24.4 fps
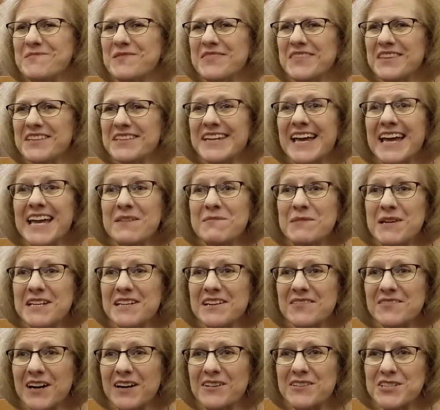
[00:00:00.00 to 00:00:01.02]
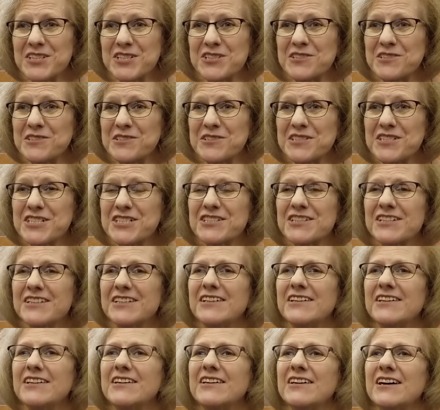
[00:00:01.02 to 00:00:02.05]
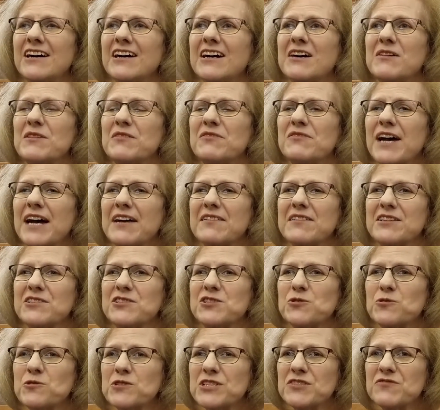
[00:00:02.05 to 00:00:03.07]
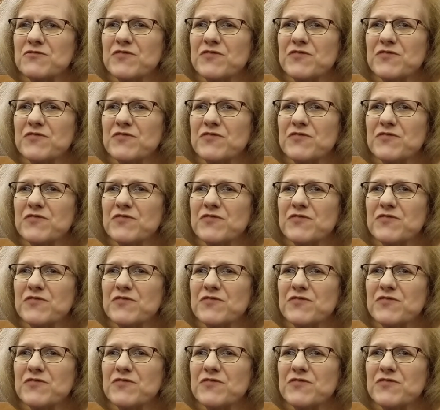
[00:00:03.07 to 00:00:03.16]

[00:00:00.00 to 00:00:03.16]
the naming of our church, the fact that George